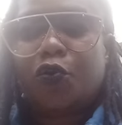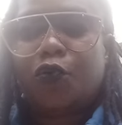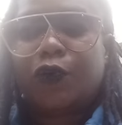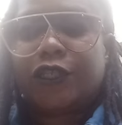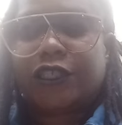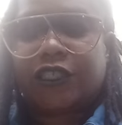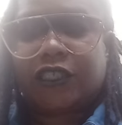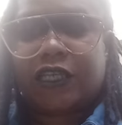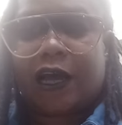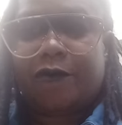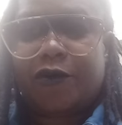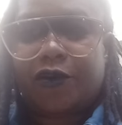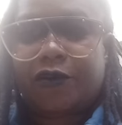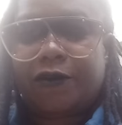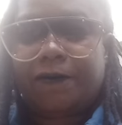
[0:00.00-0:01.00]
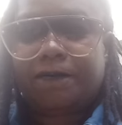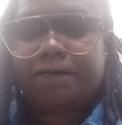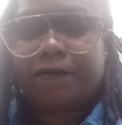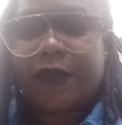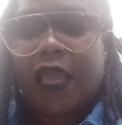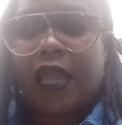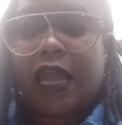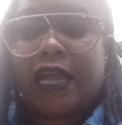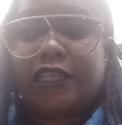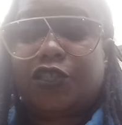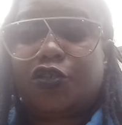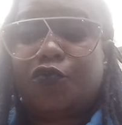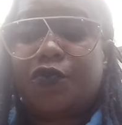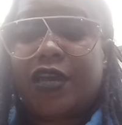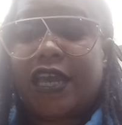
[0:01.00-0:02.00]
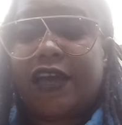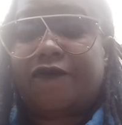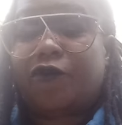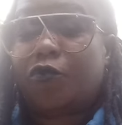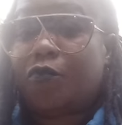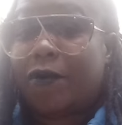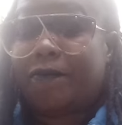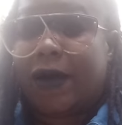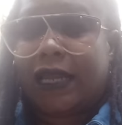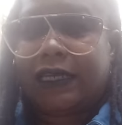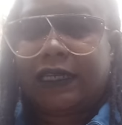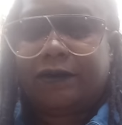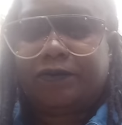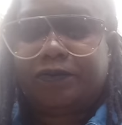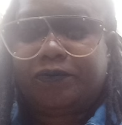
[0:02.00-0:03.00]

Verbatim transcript: who is stubborn and too careful with money.